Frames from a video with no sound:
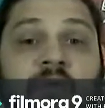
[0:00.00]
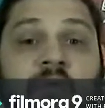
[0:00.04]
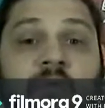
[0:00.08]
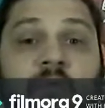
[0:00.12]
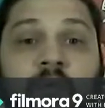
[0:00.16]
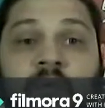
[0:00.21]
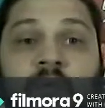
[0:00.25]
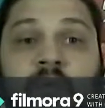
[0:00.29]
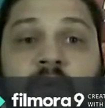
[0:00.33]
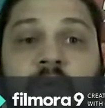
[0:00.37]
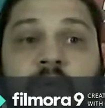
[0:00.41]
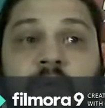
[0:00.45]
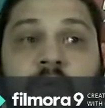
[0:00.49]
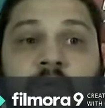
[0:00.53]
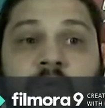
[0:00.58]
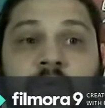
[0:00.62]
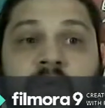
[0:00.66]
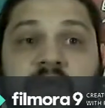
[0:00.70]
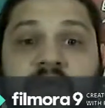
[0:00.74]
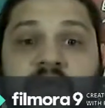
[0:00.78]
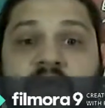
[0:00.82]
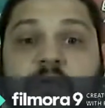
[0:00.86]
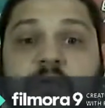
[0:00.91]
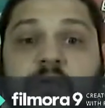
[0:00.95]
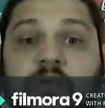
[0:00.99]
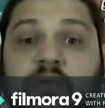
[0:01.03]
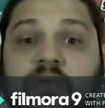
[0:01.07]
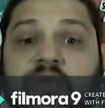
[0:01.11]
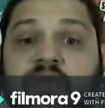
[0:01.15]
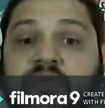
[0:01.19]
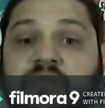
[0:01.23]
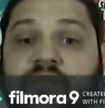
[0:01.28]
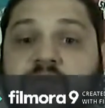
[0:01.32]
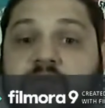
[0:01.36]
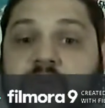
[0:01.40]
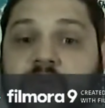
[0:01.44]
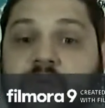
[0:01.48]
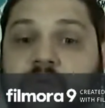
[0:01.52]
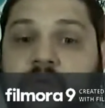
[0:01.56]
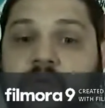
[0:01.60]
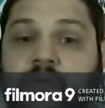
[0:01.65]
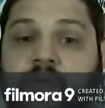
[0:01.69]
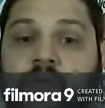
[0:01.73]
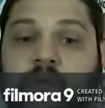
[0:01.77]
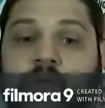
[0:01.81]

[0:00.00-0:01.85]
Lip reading: one of the key points or